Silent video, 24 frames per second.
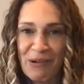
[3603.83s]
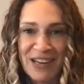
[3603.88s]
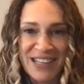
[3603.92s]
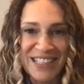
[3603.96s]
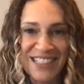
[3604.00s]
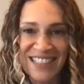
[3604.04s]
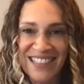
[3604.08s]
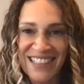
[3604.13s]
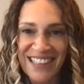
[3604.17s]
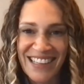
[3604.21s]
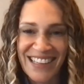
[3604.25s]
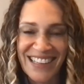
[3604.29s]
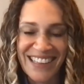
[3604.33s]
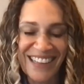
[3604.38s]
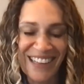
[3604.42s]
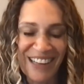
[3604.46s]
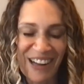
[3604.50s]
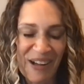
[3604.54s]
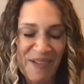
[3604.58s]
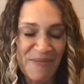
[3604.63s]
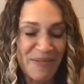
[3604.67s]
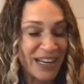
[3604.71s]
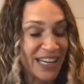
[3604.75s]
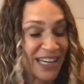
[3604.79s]
you don't want to see
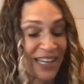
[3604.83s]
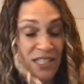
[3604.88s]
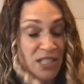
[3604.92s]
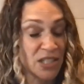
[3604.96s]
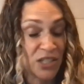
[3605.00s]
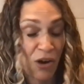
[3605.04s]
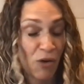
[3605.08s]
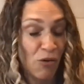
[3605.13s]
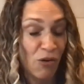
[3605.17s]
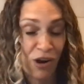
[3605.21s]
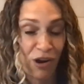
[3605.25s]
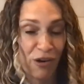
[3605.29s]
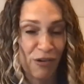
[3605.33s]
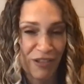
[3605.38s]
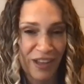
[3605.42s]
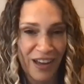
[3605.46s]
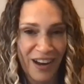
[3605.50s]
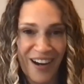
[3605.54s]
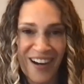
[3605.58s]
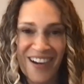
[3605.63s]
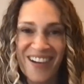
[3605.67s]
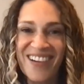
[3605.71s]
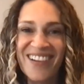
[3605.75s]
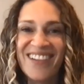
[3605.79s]
like all my kids, don't go
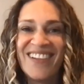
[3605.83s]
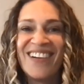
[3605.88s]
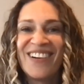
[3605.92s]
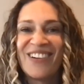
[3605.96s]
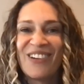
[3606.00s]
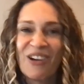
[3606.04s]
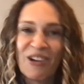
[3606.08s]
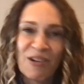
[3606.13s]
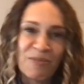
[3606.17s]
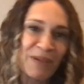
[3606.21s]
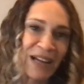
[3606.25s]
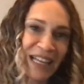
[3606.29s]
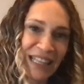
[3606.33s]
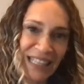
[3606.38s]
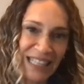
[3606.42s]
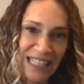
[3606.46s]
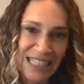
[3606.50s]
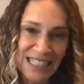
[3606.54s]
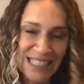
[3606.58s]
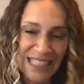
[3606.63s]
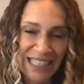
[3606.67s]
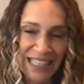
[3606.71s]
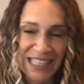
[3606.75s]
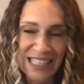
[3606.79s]
there. Go to my
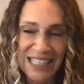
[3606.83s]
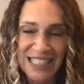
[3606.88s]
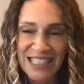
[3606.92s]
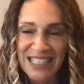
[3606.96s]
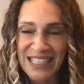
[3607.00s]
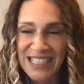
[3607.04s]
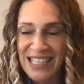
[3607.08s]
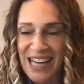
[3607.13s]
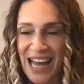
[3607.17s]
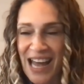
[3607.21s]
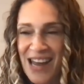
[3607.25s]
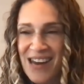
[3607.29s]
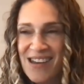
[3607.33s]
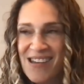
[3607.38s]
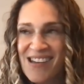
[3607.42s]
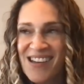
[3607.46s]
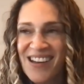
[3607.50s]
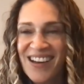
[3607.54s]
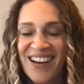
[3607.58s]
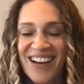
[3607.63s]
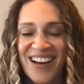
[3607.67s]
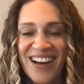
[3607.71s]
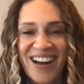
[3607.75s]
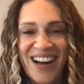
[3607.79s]
LinkedIn instead.
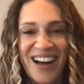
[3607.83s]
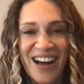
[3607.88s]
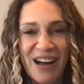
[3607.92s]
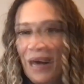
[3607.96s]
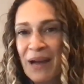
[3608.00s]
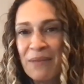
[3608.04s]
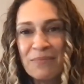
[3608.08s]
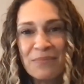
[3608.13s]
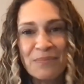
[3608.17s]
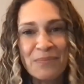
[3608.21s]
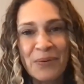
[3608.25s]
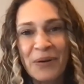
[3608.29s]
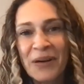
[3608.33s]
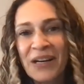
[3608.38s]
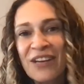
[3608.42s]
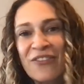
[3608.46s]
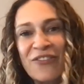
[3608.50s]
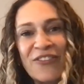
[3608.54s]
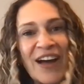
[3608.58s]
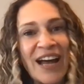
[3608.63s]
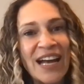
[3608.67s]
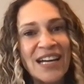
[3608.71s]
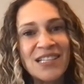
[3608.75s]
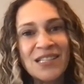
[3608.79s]
But I'm
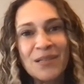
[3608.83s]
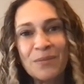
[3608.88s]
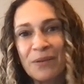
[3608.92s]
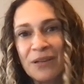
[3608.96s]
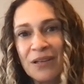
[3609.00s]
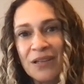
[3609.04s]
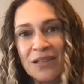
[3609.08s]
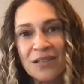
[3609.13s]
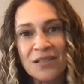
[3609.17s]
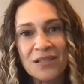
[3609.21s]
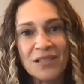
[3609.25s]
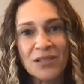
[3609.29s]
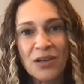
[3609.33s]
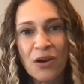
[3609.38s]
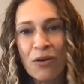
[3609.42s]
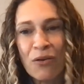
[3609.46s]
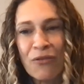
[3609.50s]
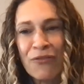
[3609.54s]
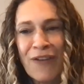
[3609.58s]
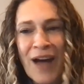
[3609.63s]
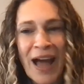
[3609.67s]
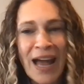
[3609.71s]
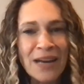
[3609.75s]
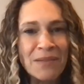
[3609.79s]
pretty findable.
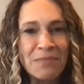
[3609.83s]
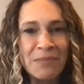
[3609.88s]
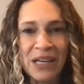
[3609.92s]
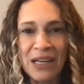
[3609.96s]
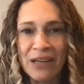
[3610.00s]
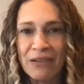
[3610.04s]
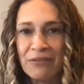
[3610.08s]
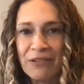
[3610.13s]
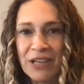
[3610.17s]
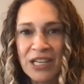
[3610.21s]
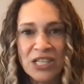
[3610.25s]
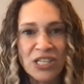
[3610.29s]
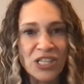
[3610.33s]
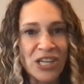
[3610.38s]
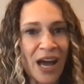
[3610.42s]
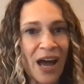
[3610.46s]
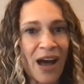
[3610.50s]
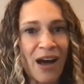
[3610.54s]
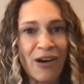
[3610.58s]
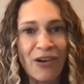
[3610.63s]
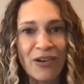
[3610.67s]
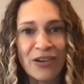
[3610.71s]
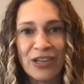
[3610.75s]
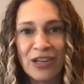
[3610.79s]
So find me, reach
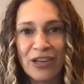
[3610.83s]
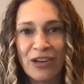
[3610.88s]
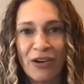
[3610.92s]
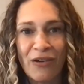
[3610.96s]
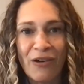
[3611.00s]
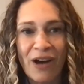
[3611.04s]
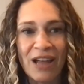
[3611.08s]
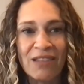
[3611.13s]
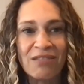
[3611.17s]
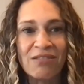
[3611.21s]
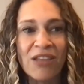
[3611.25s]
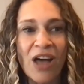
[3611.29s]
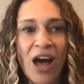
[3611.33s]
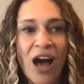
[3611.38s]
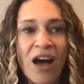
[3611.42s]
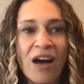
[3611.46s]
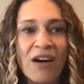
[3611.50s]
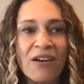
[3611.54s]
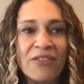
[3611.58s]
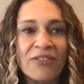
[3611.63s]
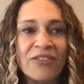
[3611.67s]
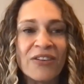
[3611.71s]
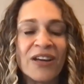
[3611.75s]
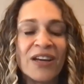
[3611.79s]
out. You know, I
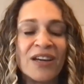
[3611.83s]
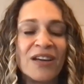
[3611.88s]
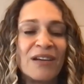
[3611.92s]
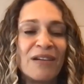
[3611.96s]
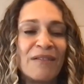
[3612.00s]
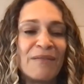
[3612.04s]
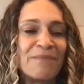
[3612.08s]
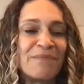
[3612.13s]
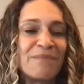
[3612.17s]
love